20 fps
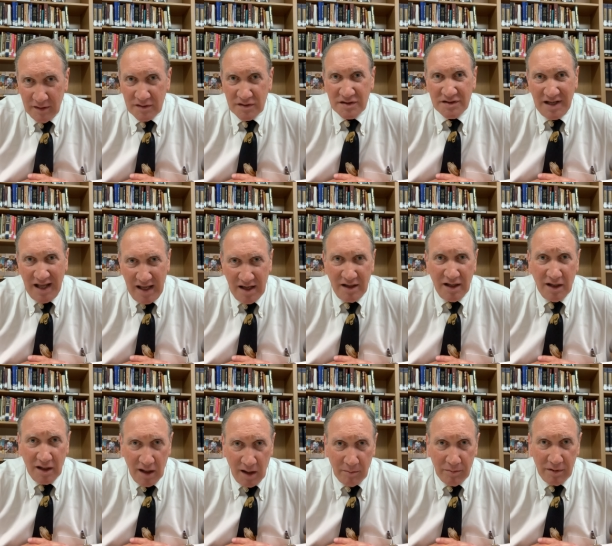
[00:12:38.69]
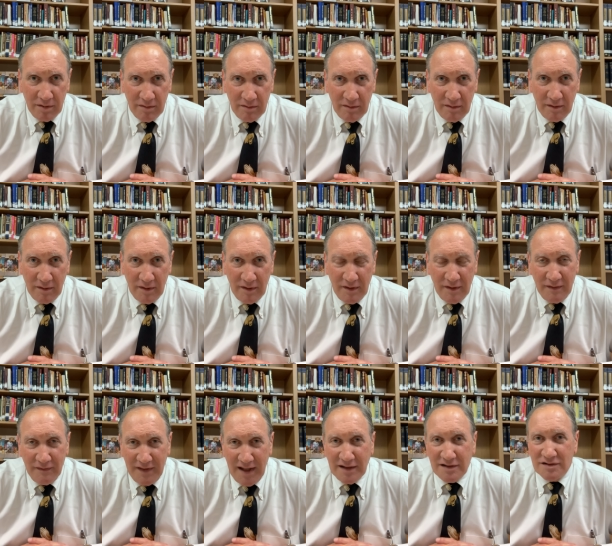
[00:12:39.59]
standing up.
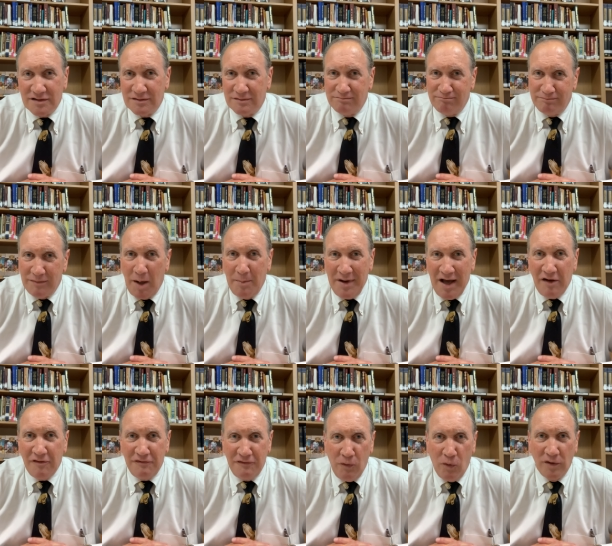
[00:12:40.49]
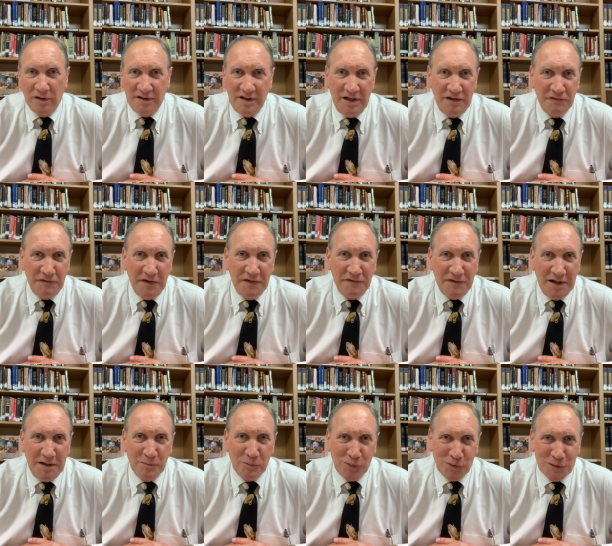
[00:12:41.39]
That's about 14,
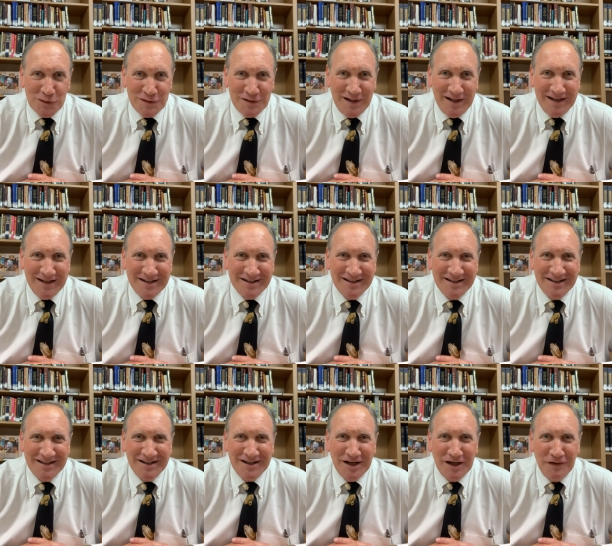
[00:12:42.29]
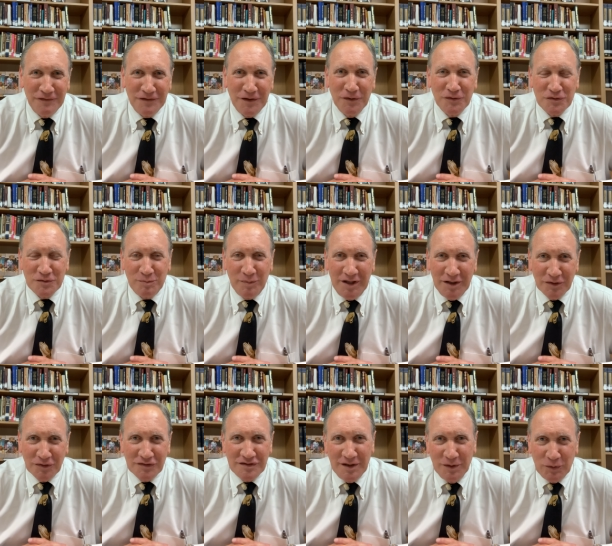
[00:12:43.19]
15% of those
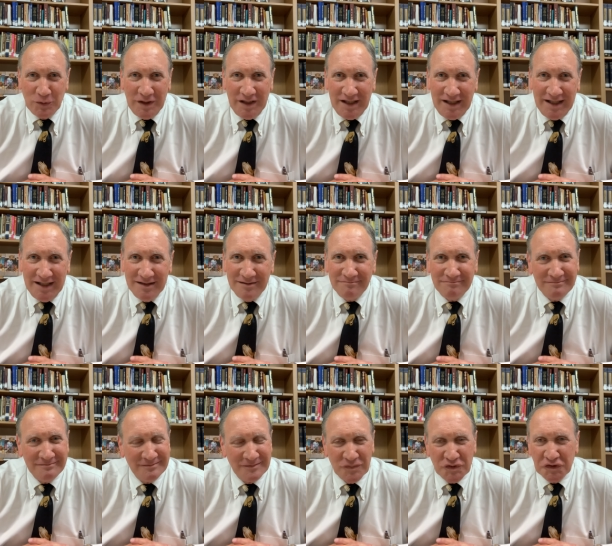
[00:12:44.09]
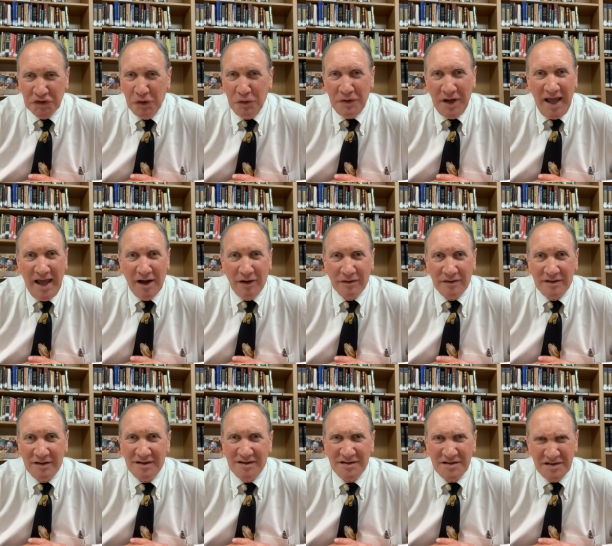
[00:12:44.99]
meals that we eat. Slow down,
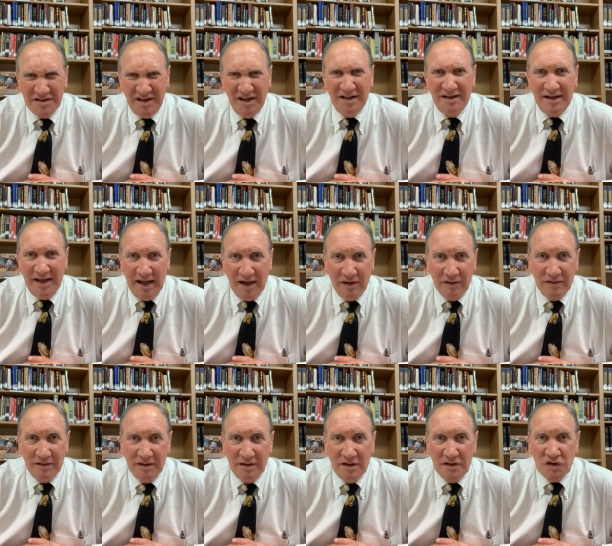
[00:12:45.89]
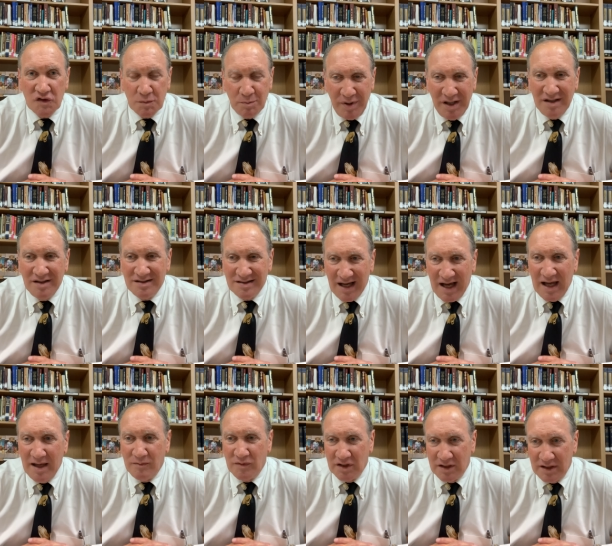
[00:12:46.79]
sit down, spend
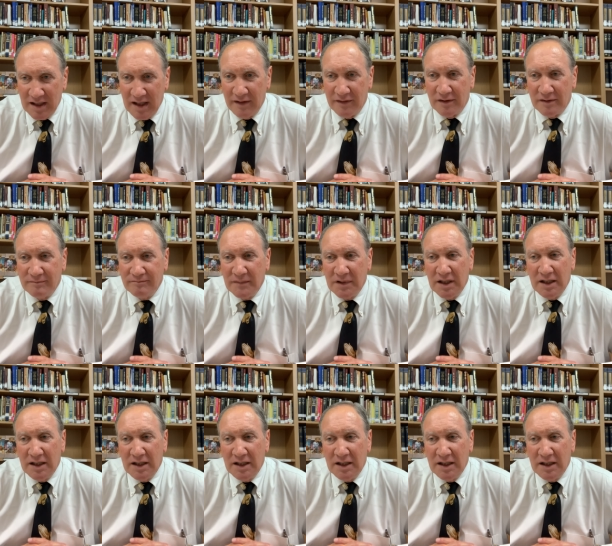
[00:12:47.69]
time together.